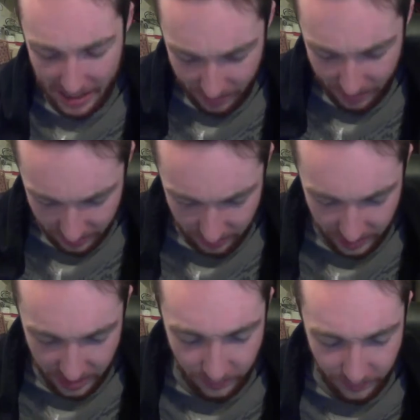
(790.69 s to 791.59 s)
I'd rather,
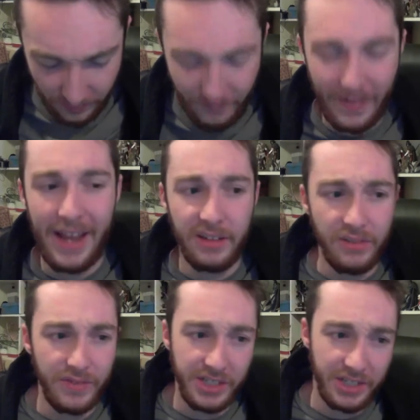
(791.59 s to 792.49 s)
for a fan
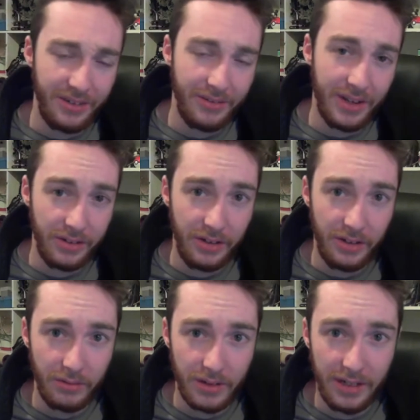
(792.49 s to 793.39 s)
convention, I'd rather,
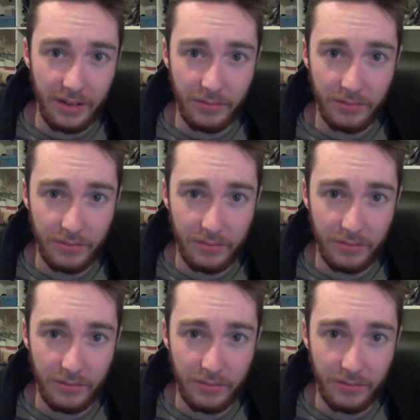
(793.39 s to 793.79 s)
kind of,